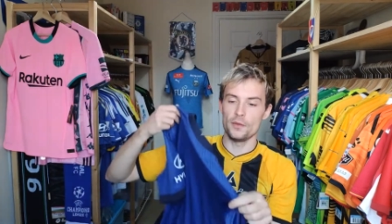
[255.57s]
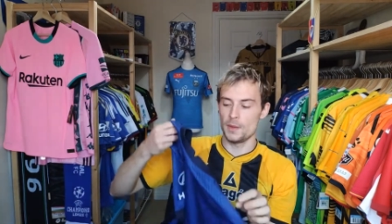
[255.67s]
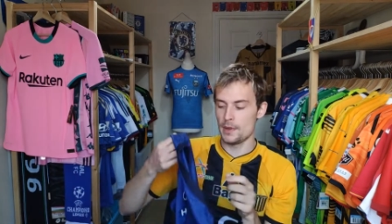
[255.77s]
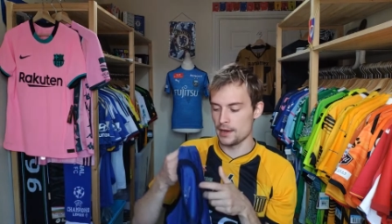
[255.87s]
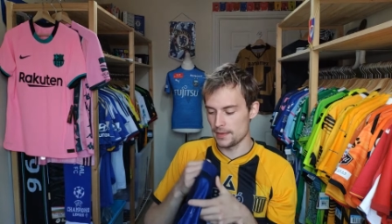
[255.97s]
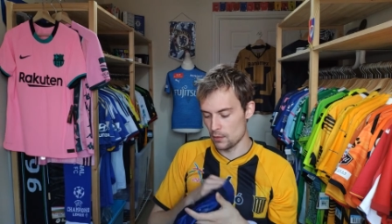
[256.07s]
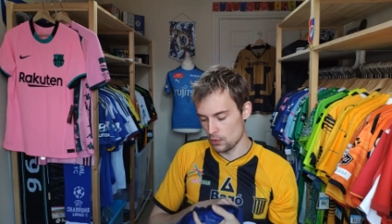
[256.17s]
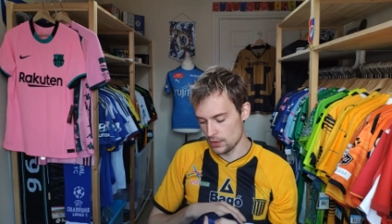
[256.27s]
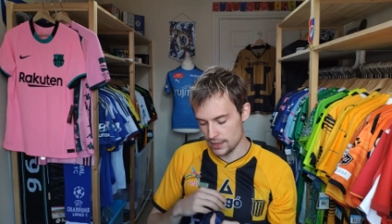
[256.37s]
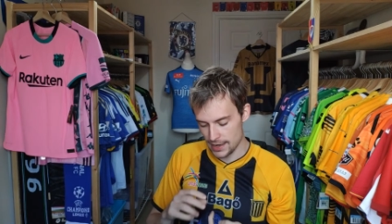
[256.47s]
on the back of that
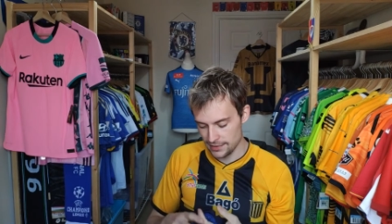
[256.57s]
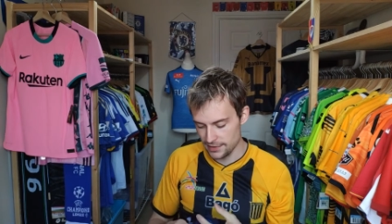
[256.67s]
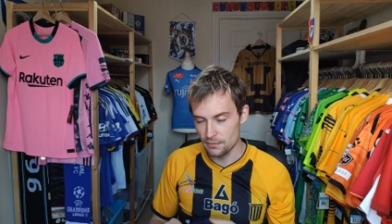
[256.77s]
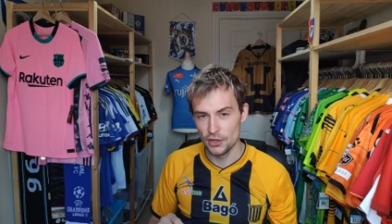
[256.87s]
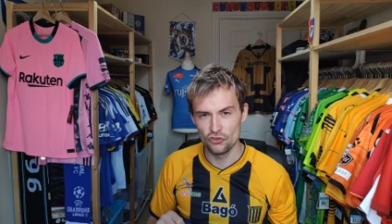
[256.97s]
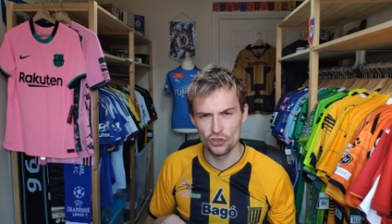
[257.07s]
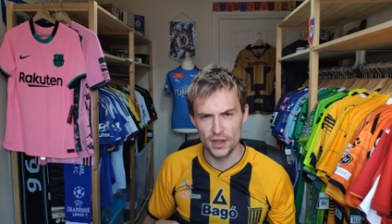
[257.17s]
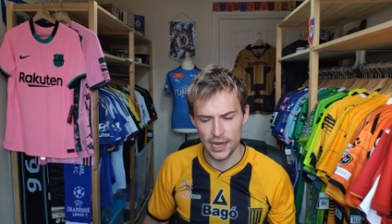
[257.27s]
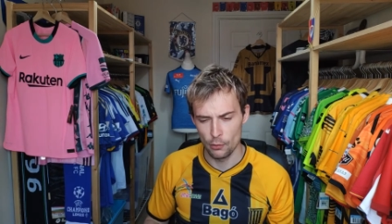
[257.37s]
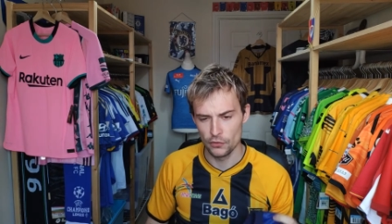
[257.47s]
one, and I did mention that
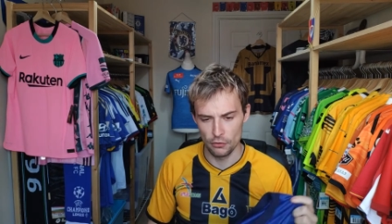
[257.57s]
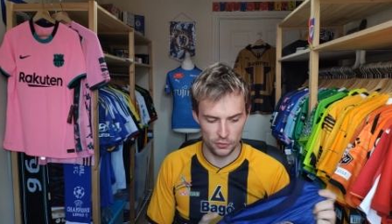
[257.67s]
I was going